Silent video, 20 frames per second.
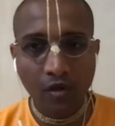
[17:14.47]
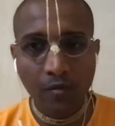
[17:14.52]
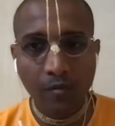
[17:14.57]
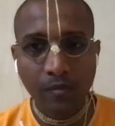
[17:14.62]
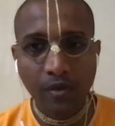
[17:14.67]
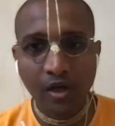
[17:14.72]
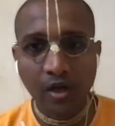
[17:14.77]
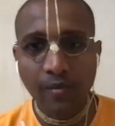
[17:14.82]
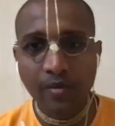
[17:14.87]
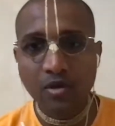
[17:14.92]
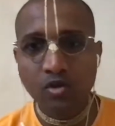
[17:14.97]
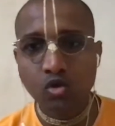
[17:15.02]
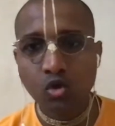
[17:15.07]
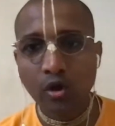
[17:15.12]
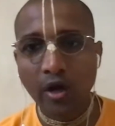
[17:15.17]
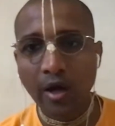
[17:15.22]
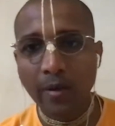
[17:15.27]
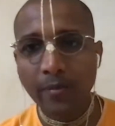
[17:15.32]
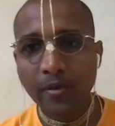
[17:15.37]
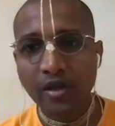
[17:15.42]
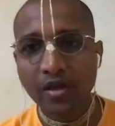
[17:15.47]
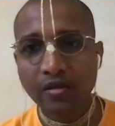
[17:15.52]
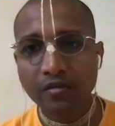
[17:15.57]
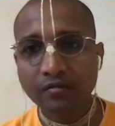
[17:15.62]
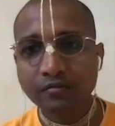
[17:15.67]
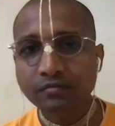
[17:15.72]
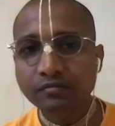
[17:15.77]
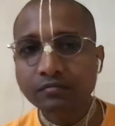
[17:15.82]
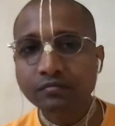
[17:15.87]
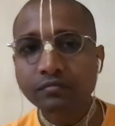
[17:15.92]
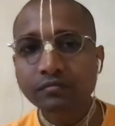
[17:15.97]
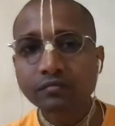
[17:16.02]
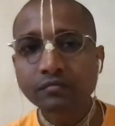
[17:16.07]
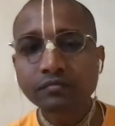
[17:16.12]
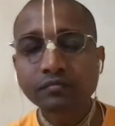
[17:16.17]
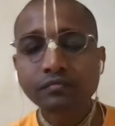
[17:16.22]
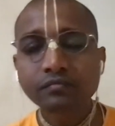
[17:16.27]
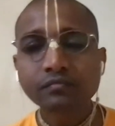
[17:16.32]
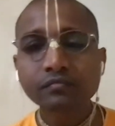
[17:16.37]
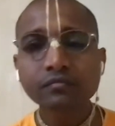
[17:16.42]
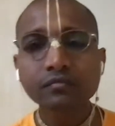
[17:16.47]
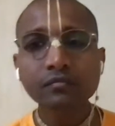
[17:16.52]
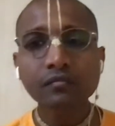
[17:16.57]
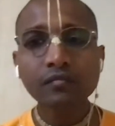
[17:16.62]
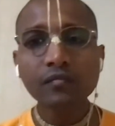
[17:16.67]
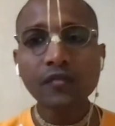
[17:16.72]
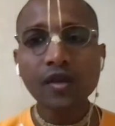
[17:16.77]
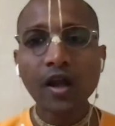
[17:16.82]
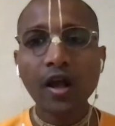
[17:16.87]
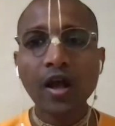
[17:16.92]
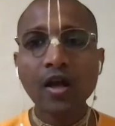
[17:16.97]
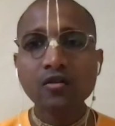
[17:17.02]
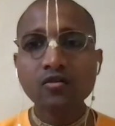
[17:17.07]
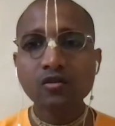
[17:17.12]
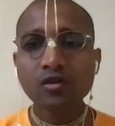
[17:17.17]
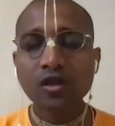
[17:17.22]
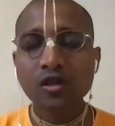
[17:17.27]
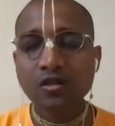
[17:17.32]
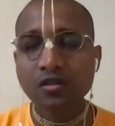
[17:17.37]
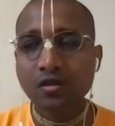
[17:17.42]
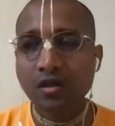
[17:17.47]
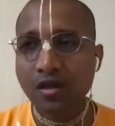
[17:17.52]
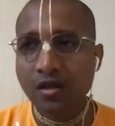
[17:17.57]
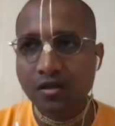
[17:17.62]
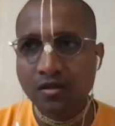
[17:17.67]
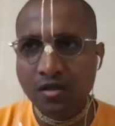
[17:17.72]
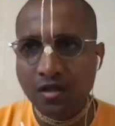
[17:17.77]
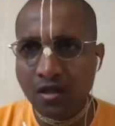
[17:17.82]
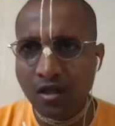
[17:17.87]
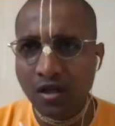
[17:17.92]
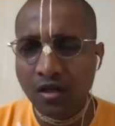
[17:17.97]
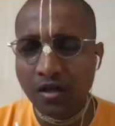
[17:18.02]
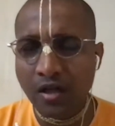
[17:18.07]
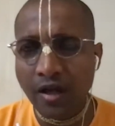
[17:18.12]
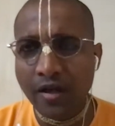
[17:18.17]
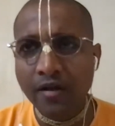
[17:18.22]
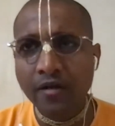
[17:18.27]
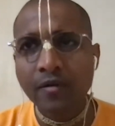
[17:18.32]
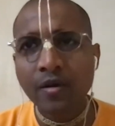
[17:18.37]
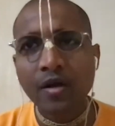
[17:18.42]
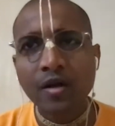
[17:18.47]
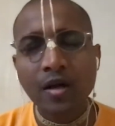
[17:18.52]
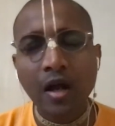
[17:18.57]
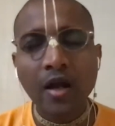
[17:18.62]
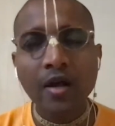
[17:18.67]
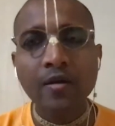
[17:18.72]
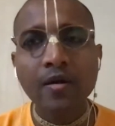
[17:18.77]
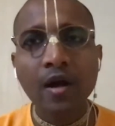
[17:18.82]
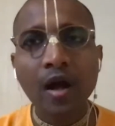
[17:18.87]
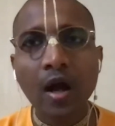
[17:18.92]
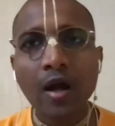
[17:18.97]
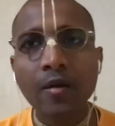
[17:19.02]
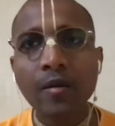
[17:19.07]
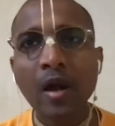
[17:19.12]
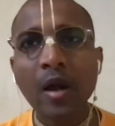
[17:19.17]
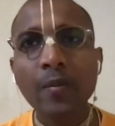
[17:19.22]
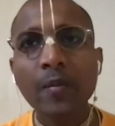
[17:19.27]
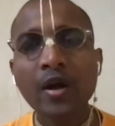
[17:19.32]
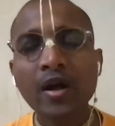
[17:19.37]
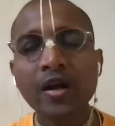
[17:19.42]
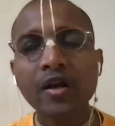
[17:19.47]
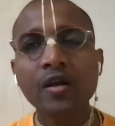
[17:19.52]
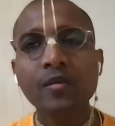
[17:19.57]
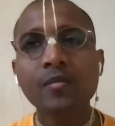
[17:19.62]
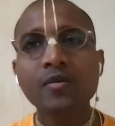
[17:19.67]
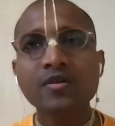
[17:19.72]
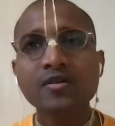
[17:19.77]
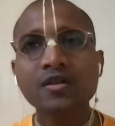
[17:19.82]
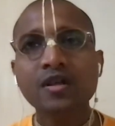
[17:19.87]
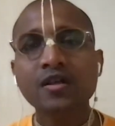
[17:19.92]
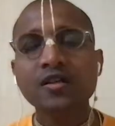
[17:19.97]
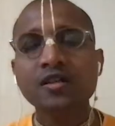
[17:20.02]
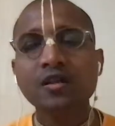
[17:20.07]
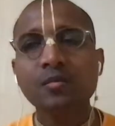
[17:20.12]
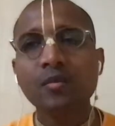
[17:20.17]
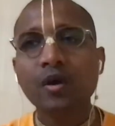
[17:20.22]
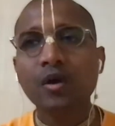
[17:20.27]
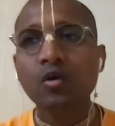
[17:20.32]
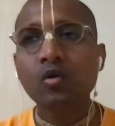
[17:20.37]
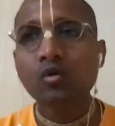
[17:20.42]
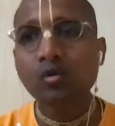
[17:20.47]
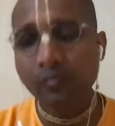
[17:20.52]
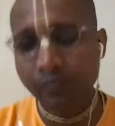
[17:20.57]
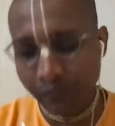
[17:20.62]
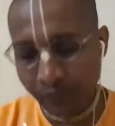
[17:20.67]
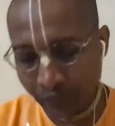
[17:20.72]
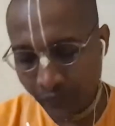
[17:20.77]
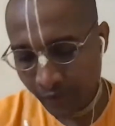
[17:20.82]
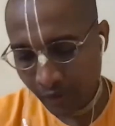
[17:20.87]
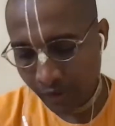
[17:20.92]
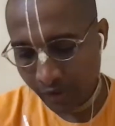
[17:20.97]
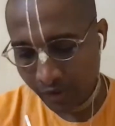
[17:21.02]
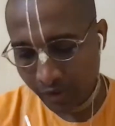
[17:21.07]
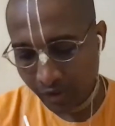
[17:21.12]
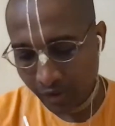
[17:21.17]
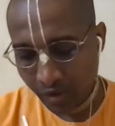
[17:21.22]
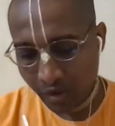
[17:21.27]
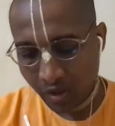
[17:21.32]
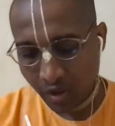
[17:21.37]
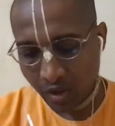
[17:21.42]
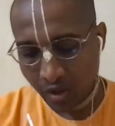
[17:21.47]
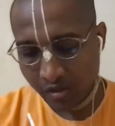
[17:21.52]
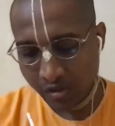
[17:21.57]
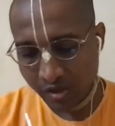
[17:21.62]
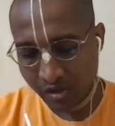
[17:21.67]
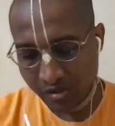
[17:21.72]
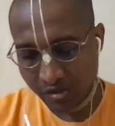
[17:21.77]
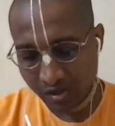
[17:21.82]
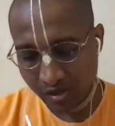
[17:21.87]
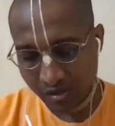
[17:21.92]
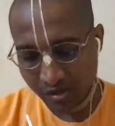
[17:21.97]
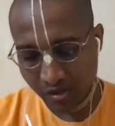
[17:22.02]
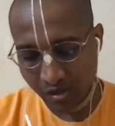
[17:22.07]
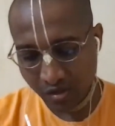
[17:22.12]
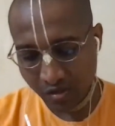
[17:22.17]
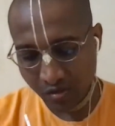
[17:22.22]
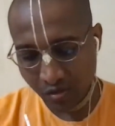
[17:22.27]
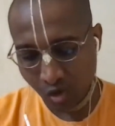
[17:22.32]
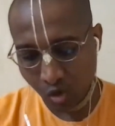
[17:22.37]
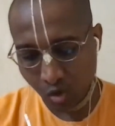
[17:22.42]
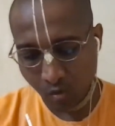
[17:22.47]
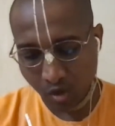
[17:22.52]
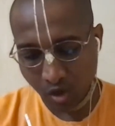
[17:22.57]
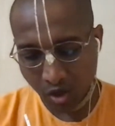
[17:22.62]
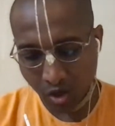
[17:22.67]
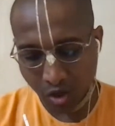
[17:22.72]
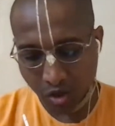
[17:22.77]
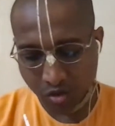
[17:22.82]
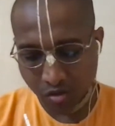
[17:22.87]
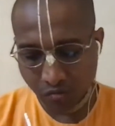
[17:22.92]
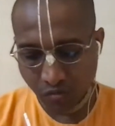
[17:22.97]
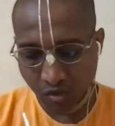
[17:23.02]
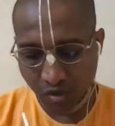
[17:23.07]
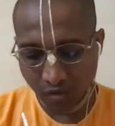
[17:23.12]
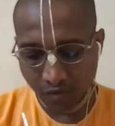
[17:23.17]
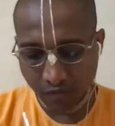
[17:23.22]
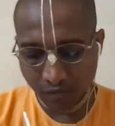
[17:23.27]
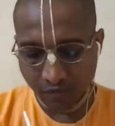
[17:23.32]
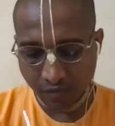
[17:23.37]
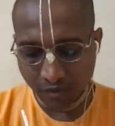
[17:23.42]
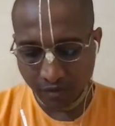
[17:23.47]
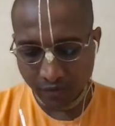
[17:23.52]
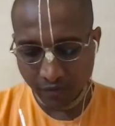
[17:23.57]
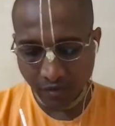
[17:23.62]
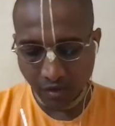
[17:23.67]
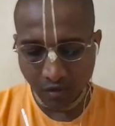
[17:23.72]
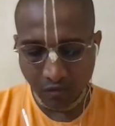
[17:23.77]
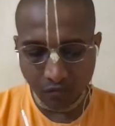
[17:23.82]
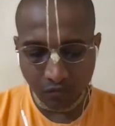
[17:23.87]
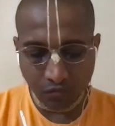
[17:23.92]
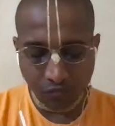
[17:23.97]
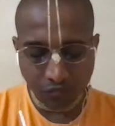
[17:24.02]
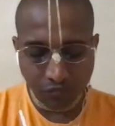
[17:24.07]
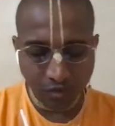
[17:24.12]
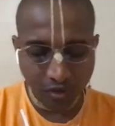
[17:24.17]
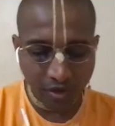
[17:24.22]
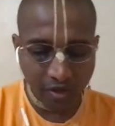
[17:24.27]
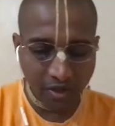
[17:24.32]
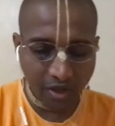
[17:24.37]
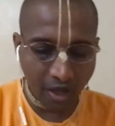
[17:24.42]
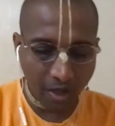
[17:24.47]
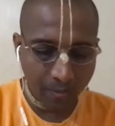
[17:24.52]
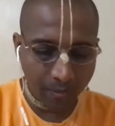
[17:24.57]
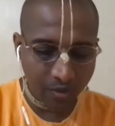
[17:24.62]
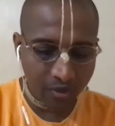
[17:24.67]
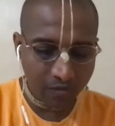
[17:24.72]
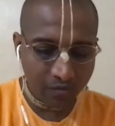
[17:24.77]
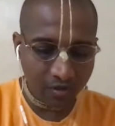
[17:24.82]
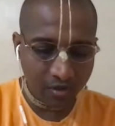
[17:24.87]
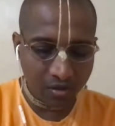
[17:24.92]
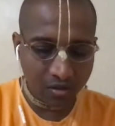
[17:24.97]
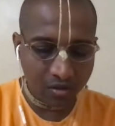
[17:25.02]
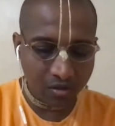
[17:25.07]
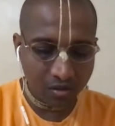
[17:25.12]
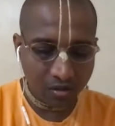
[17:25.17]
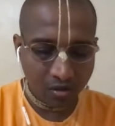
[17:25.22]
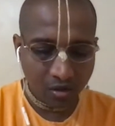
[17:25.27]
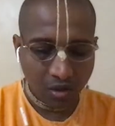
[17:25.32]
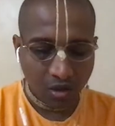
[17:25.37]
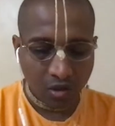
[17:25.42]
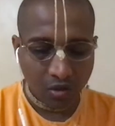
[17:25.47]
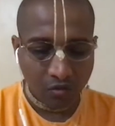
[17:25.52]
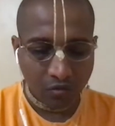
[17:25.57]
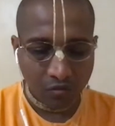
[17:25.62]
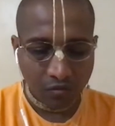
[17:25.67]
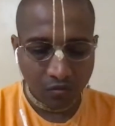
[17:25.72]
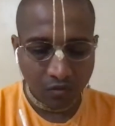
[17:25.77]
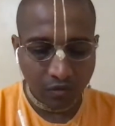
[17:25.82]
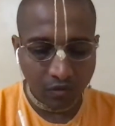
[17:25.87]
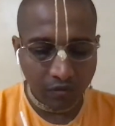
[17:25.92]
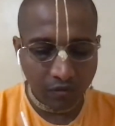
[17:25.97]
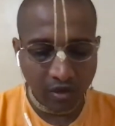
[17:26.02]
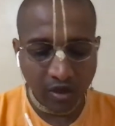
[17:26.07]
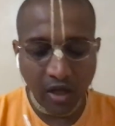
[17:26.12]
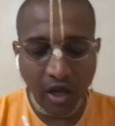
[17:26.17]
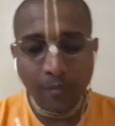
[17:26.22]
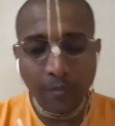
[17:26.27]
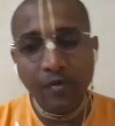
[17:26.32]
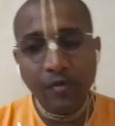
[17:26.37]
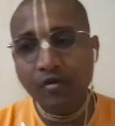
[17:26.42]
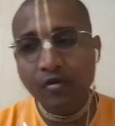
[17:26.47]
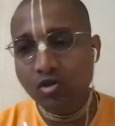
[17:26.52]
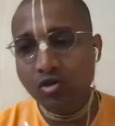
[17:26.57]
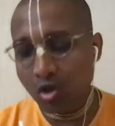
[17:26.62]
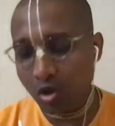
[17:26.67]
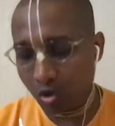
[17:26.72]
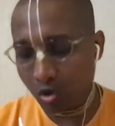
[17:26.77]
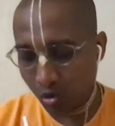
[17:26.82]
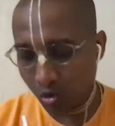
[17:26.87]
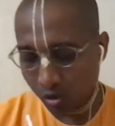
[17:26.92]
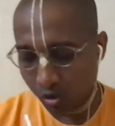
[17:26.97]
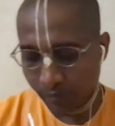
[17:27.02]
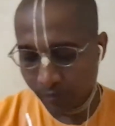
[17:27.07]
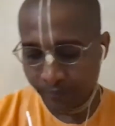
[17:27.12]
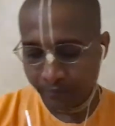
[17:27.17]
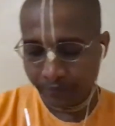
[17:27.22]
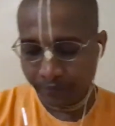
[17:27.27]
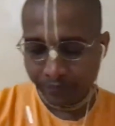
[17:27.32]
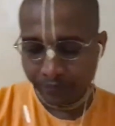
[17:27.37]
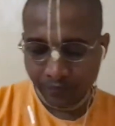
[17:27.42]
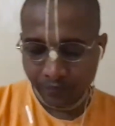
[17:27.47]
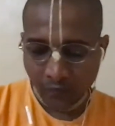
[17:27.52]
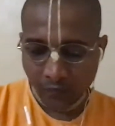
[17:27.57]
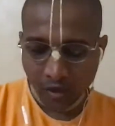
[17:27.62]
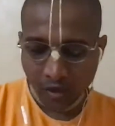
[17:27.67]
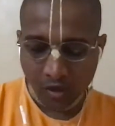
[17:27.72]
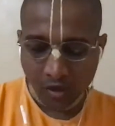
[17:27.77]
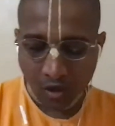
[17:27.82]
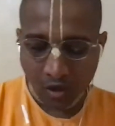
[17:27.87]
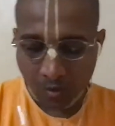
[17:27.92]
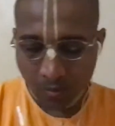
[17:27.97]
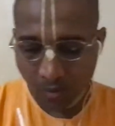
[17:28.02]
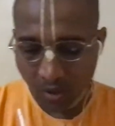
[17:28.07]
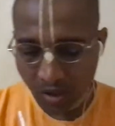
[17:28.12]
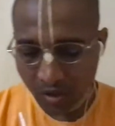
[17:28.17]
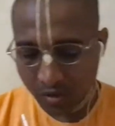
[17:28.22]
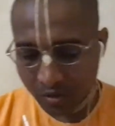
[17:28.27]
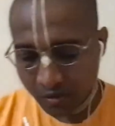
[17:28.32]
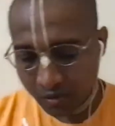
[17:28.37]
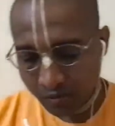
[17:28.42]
becoming so happy as soon as, is it that I made any mistakes in my rule? And they said that, no Maharaj, we are very happy with we are very happy with your rule, but